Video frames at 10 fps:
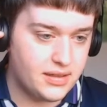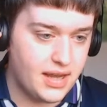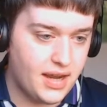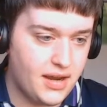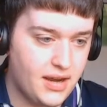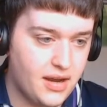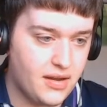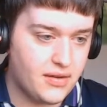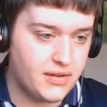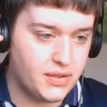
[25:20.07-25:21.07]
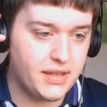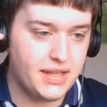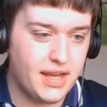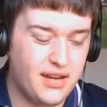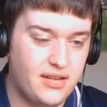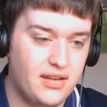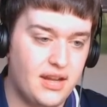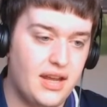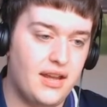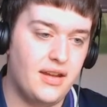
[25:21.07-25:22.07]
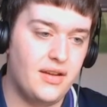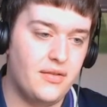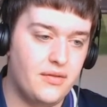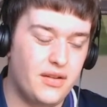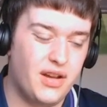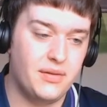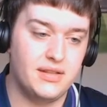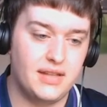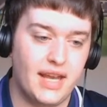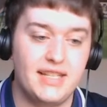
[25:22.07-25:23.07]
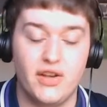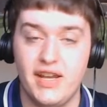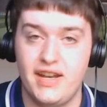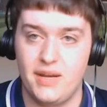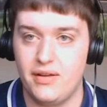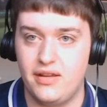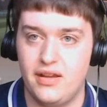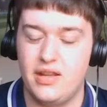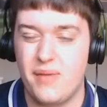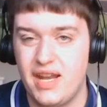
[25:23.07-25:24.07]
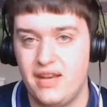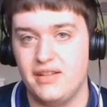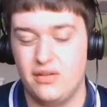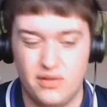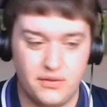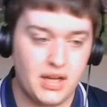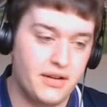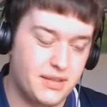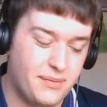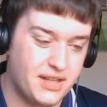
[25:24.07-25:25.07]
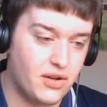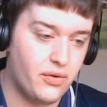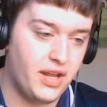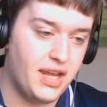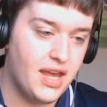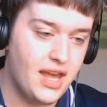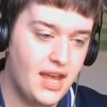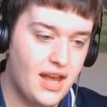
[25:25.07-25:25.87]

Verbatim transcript: saying, so I said uh, I was excited about the, the madness of, of Torres and Bastoni.